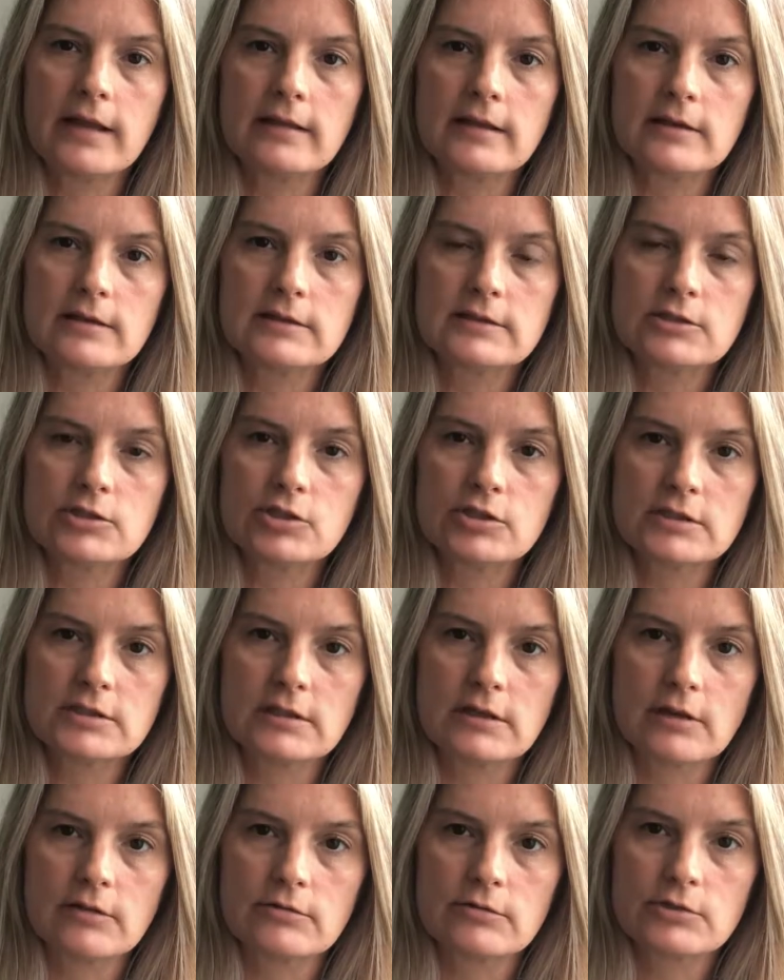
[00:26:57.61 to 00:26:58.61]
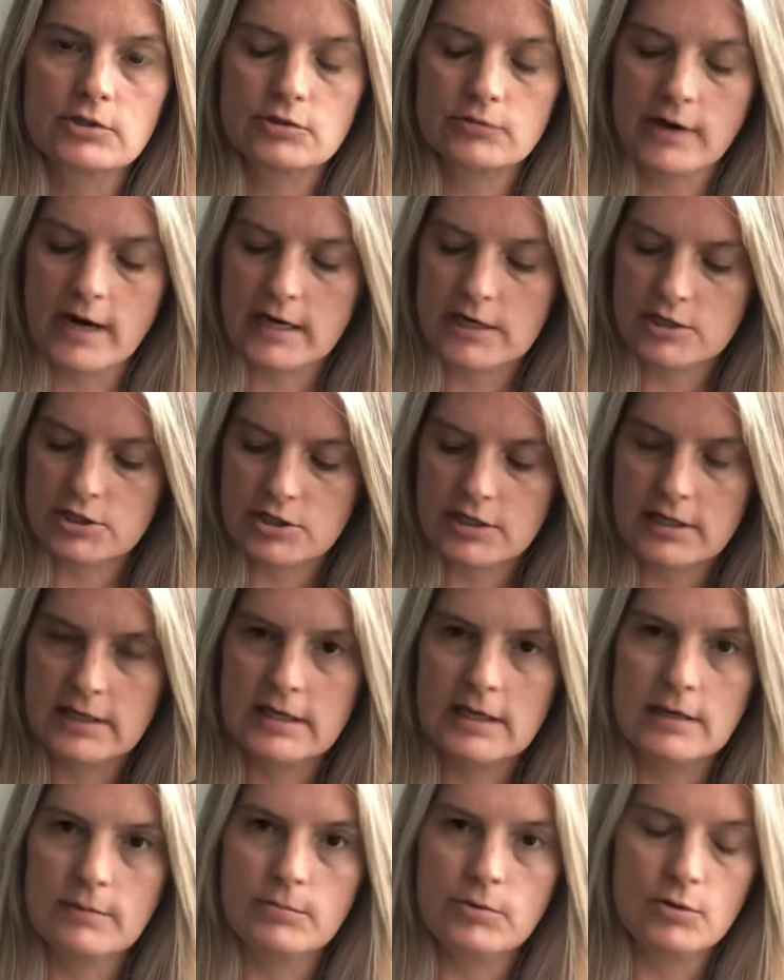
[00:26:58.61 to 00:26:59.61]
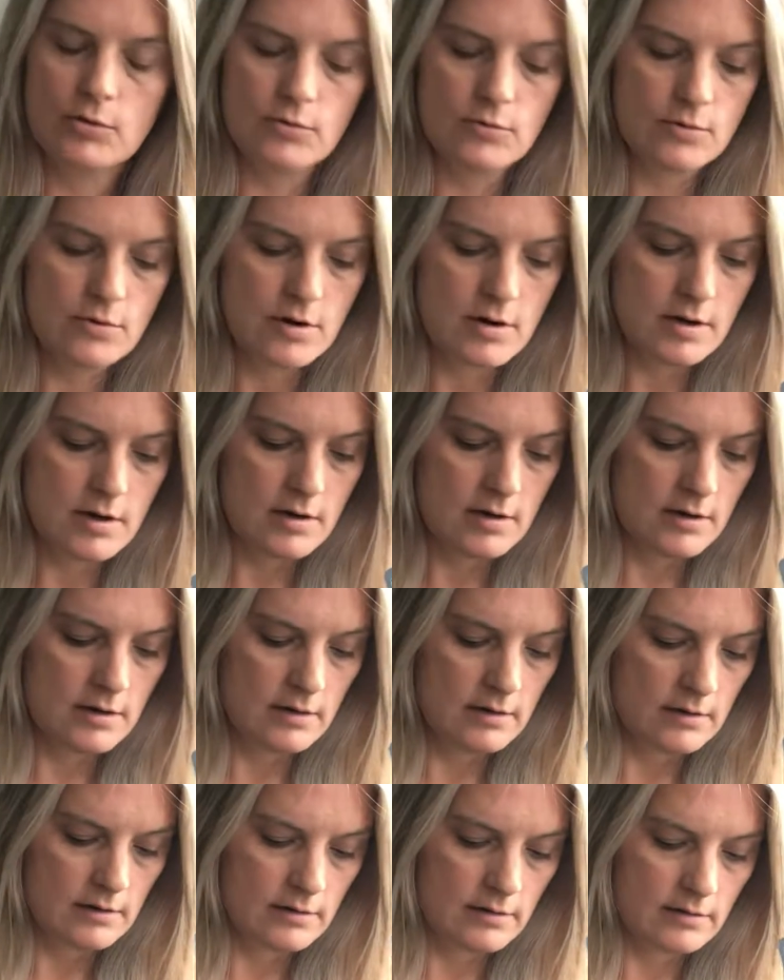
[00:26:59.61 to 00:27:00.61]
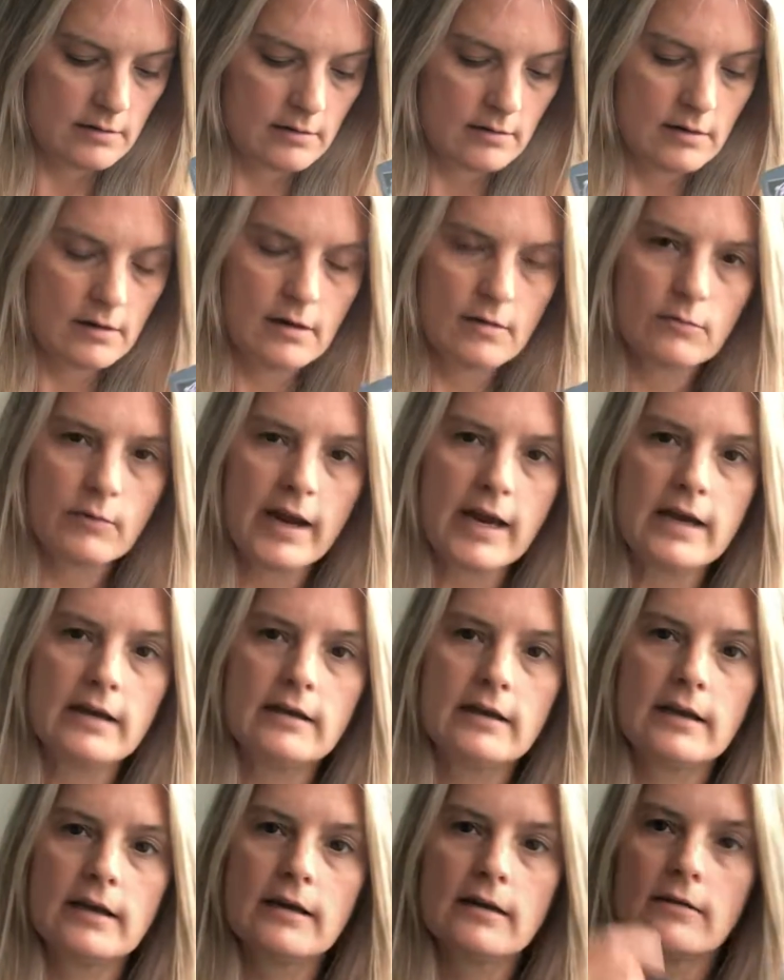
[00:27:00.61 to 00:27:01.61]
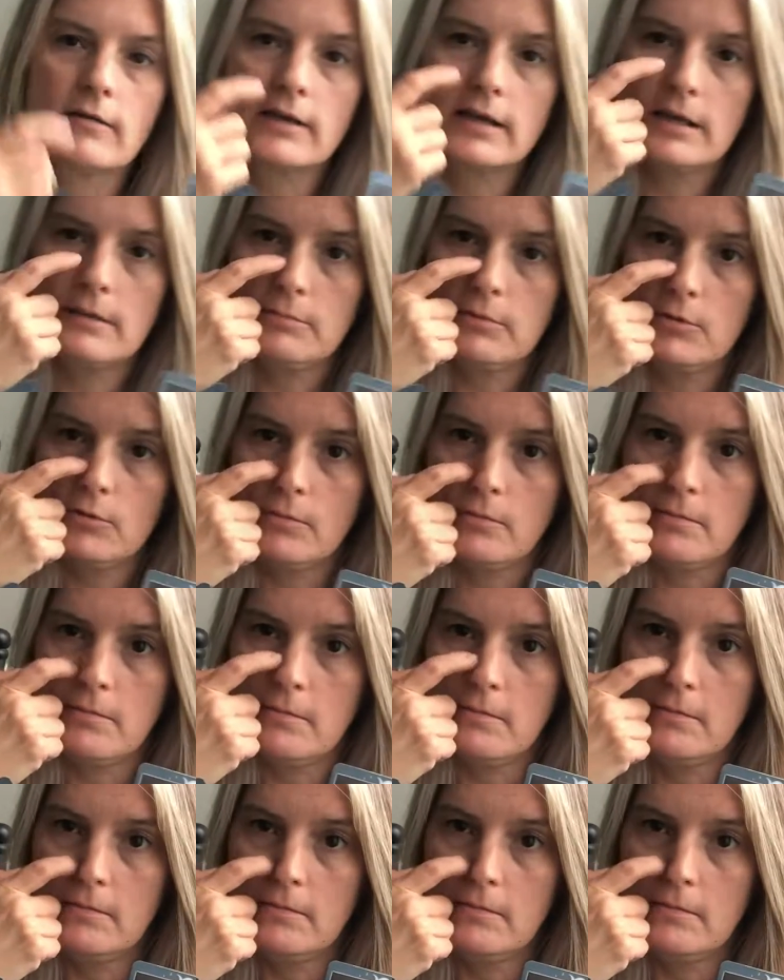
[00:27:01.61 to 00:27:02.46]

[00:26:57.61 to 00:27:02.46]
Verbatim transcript: That's just another strategy to keep you reined in or keep you